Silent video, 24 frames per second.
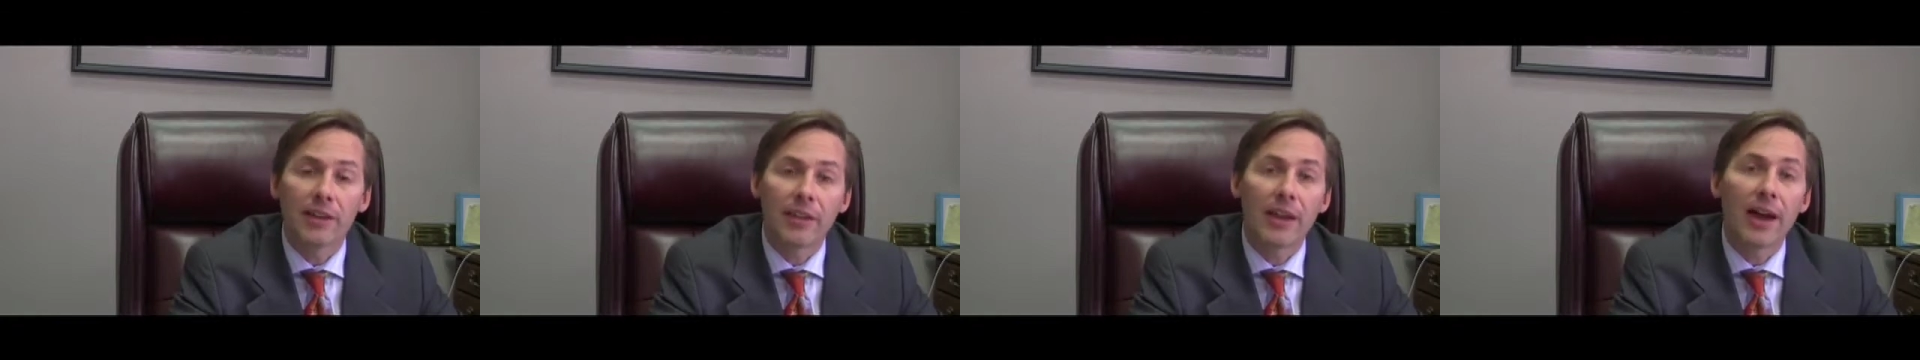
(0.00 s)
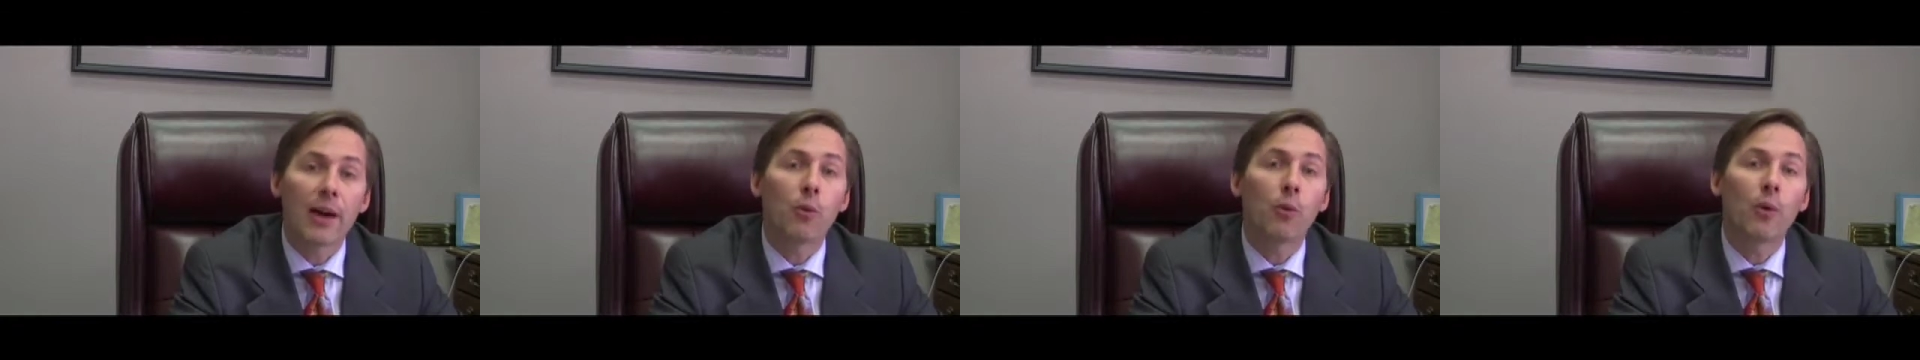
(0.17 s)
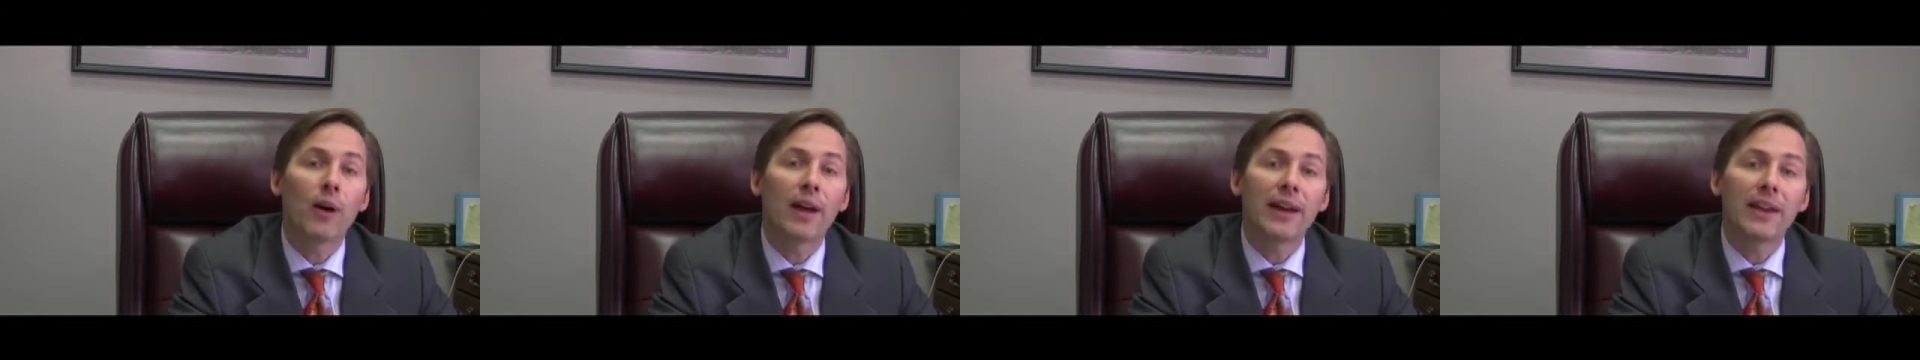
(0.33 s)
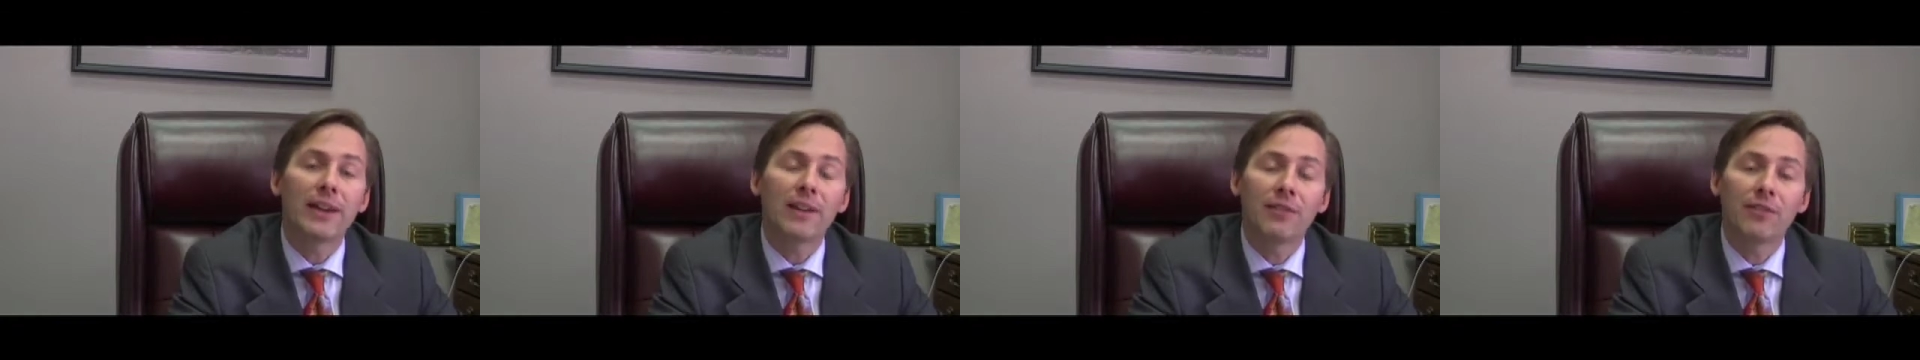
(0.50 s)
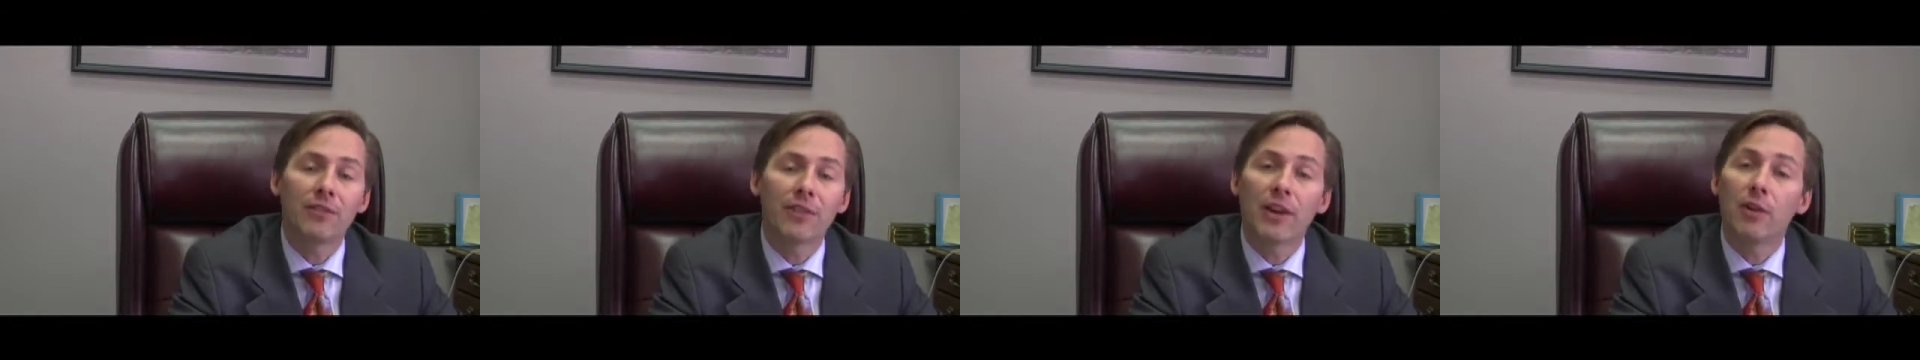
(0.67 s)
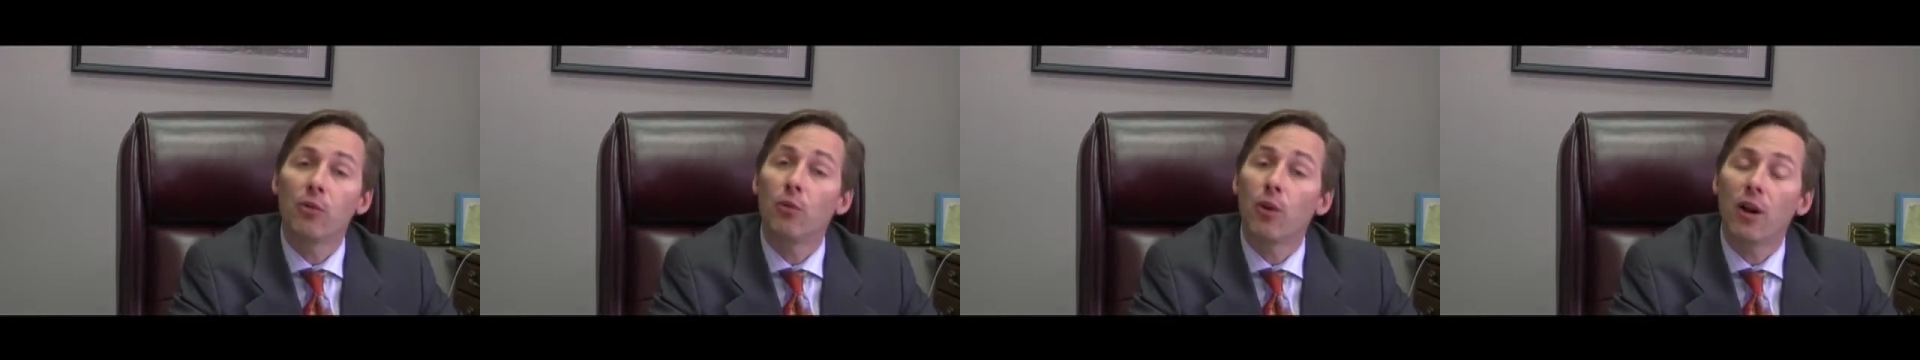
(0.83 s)
That way,
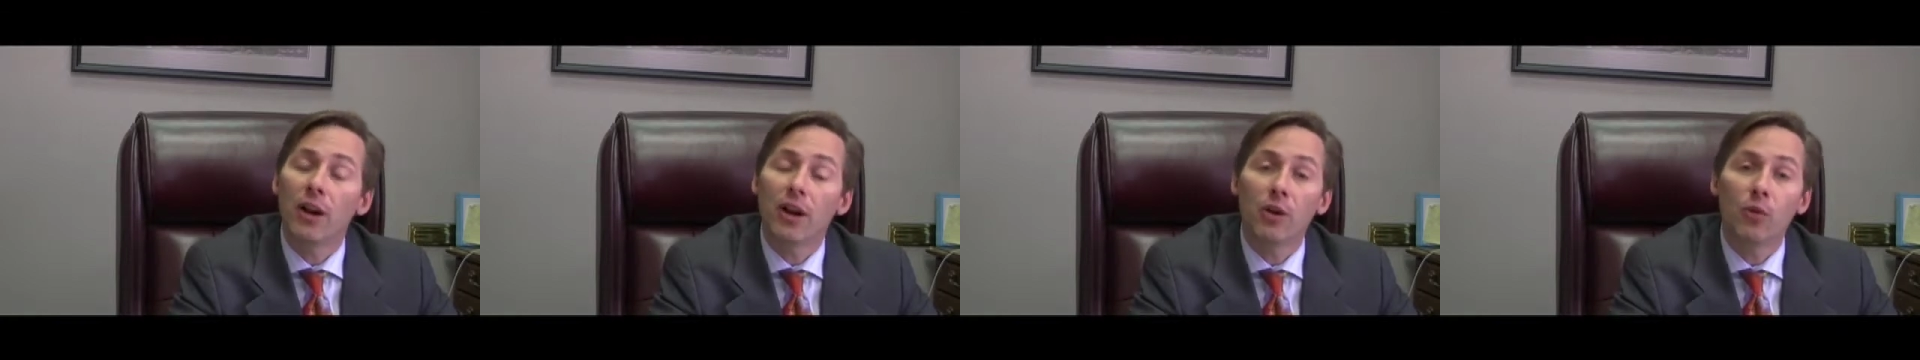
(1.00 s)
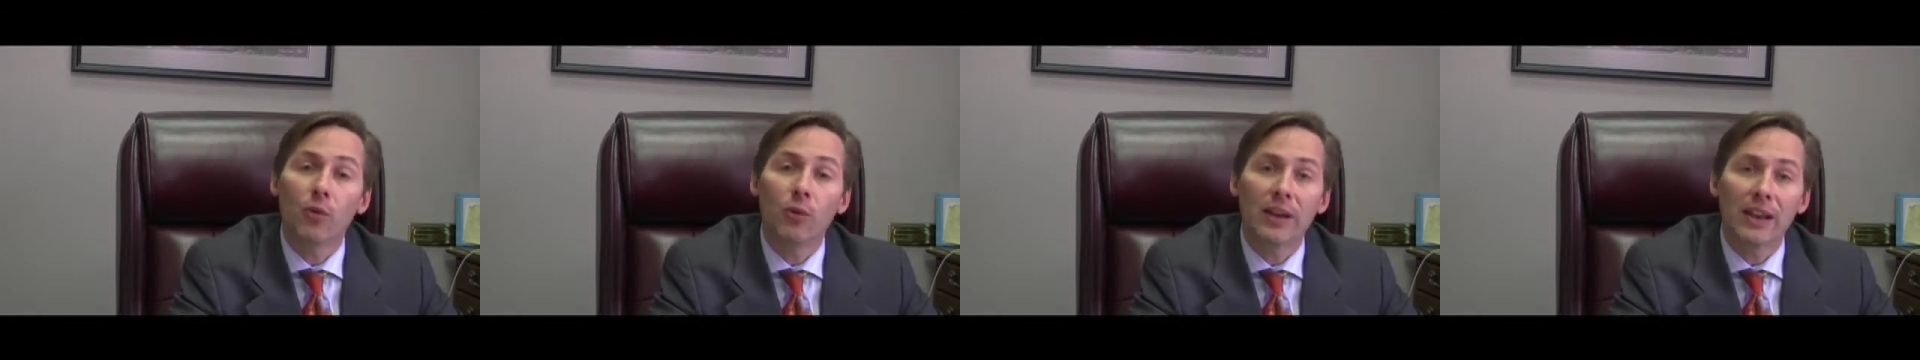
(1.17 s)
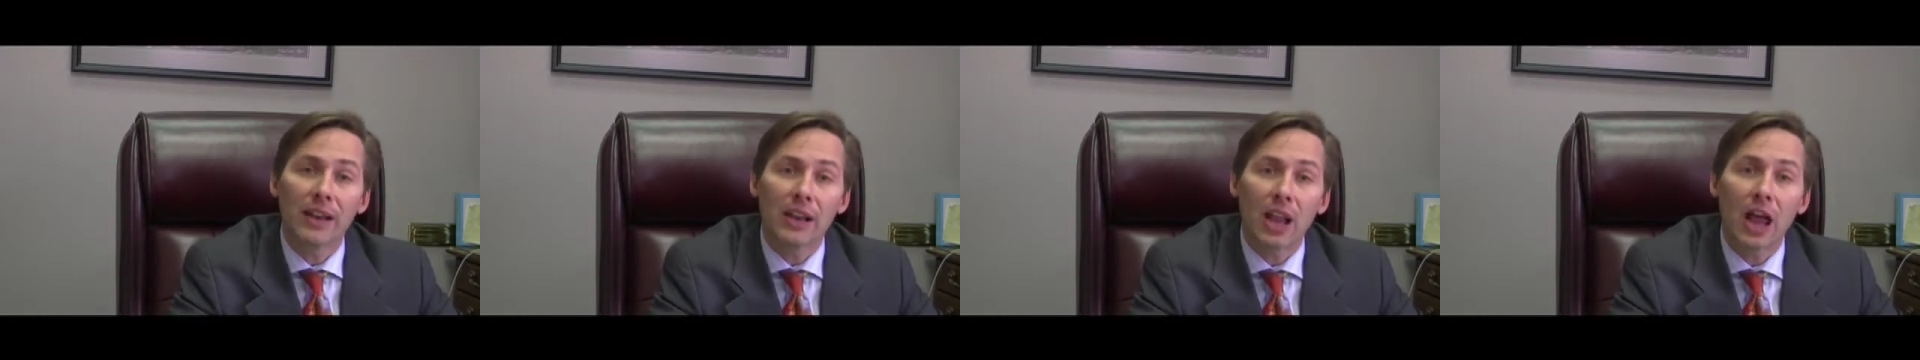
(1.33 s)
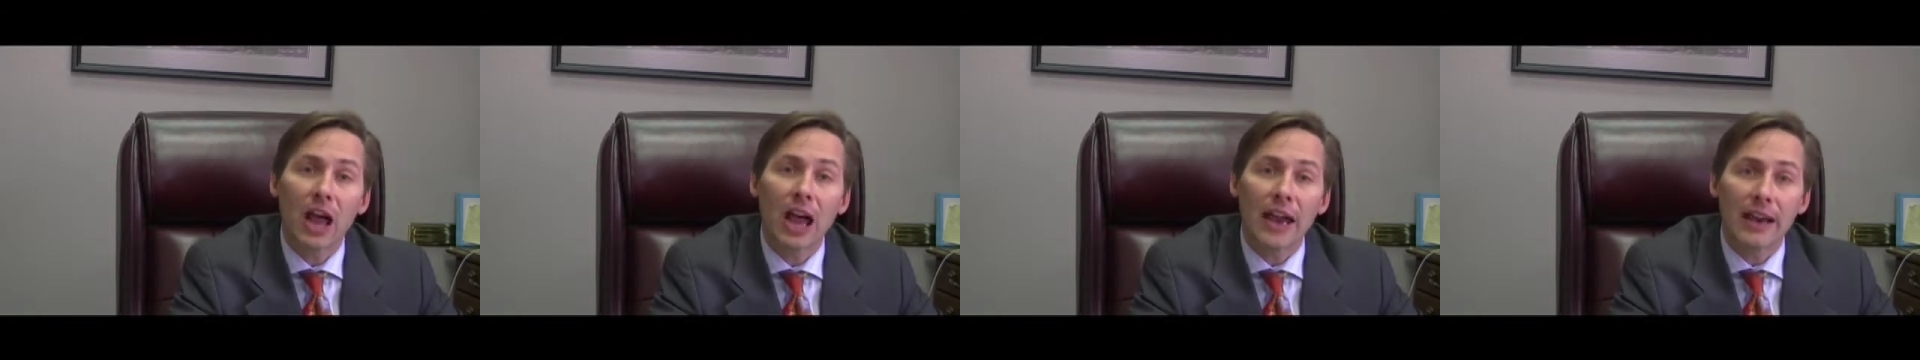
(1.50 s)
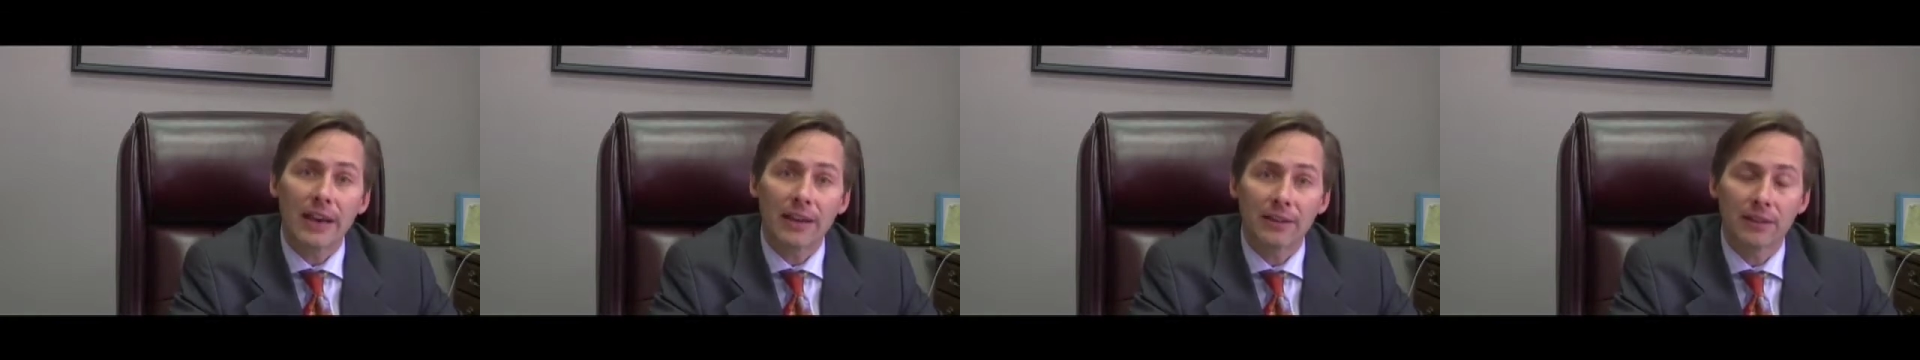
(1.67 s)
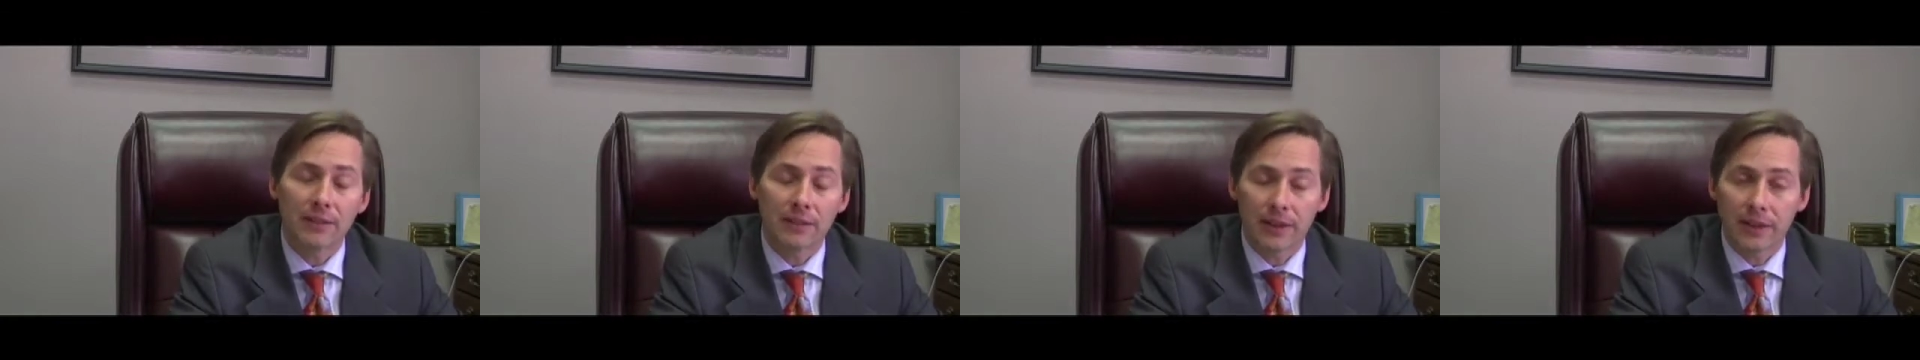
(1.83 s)
if they run a red
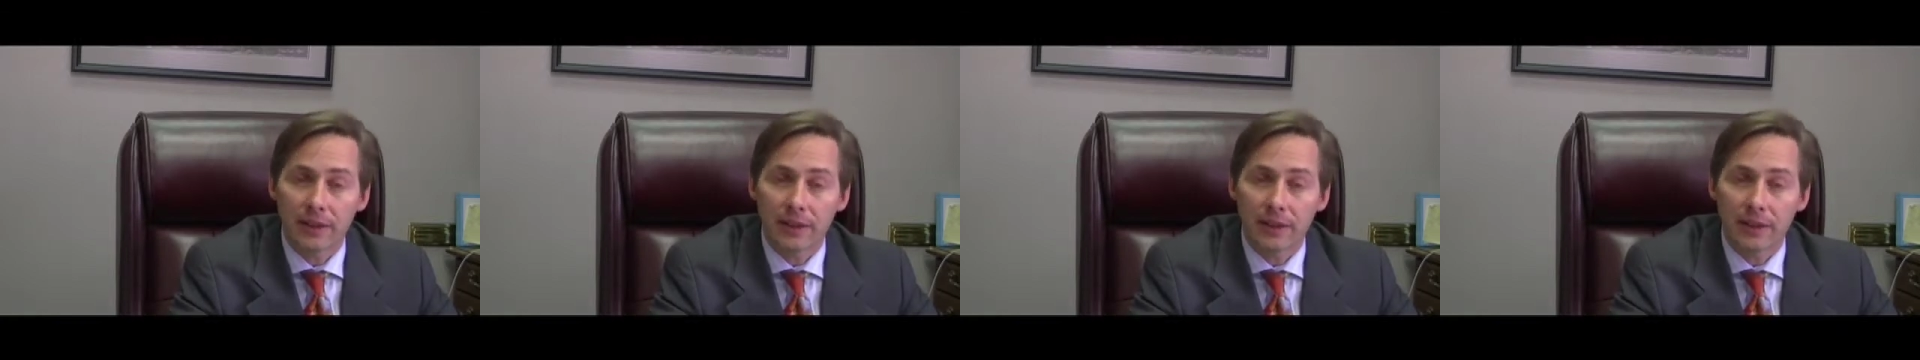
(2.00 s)
light,